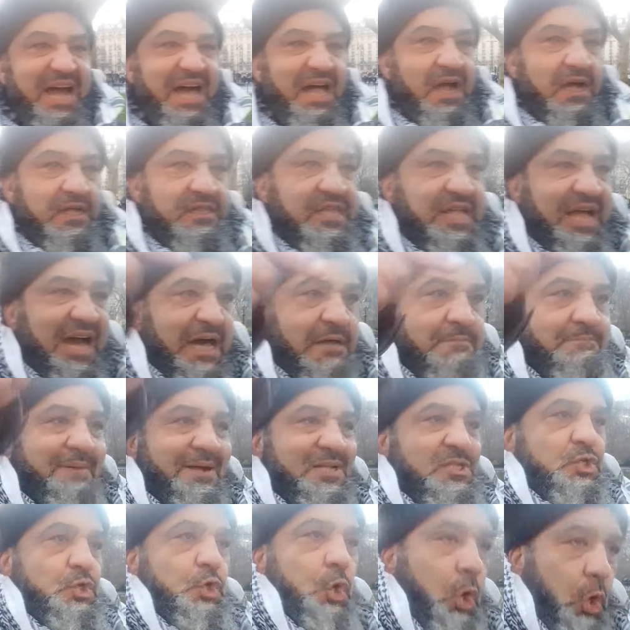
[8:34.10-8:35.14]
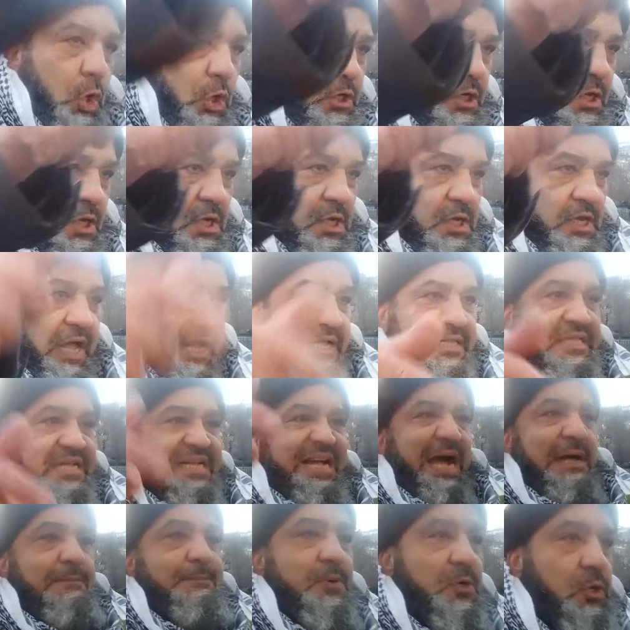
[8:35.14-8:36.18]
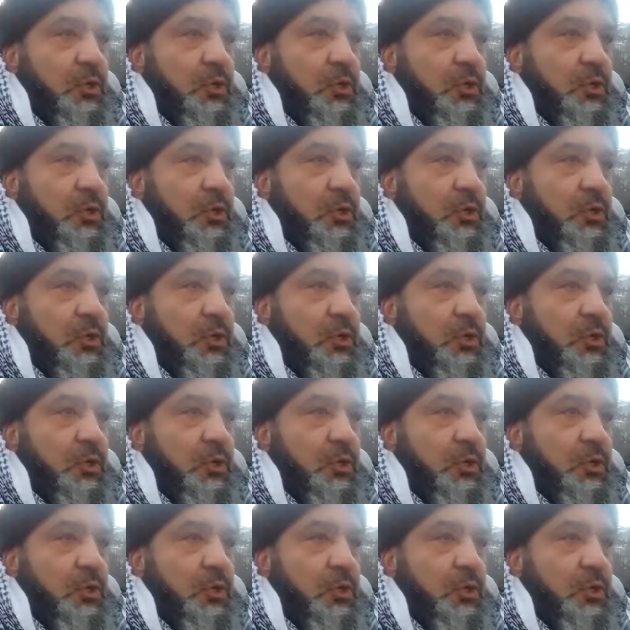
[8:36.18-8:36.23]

are, they are mature and they can